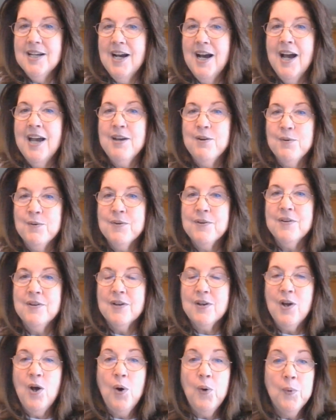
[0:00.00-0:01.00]
I ordered a
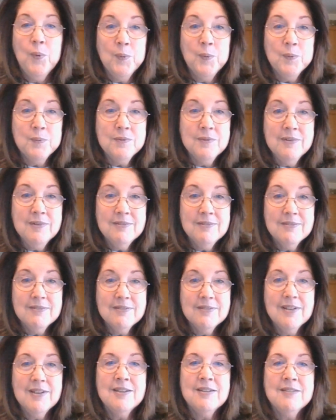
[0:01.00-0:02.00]
cone
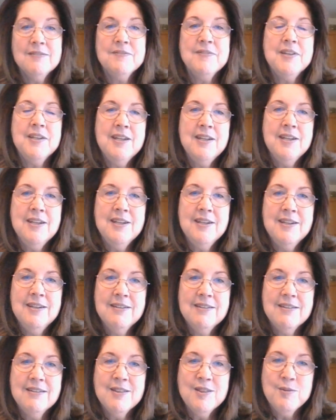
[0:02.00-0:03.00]
of the
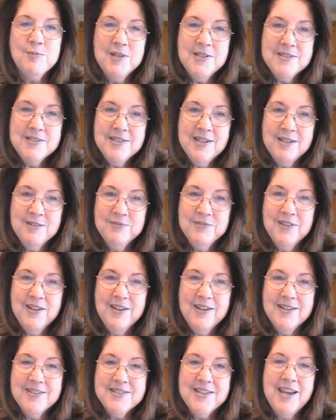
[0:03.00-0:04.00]
310
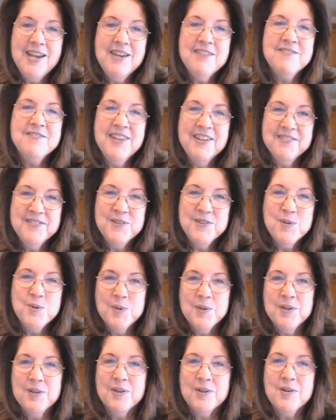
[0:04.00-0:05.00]
floss. I have never
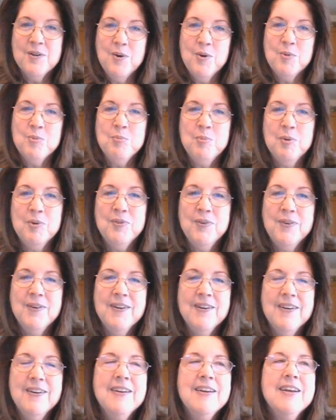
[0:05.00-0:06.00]
ordered a cone
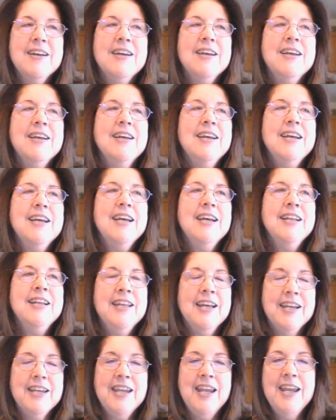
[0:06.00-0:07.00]
before, and
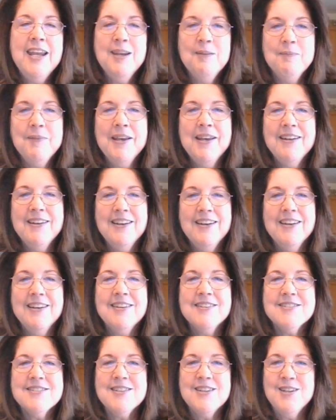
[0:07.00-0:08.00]
that came in and
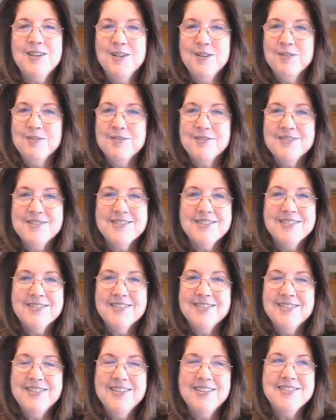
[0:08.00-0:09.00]
it's huge.
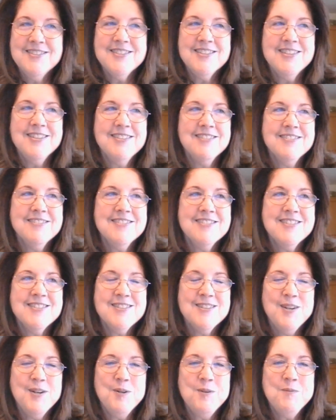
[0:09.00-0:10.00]
It's huge.
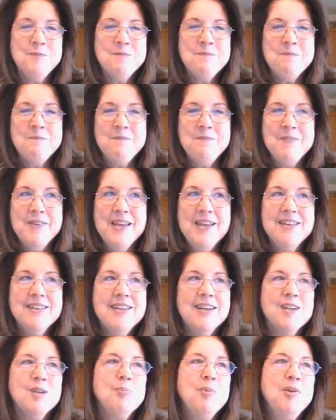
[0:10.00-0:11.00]
So
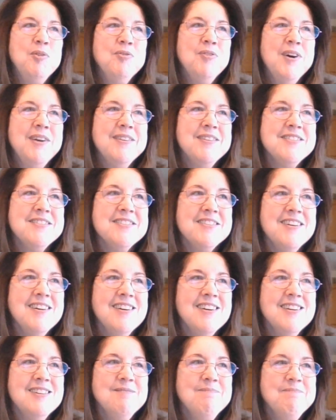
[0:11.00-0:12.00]
that'll be fun to
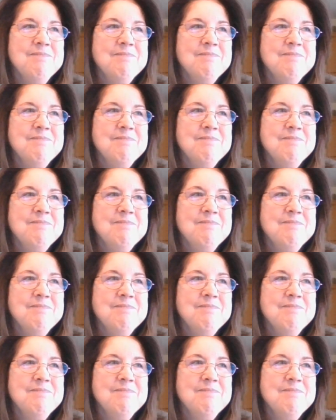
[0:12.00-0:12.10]
start.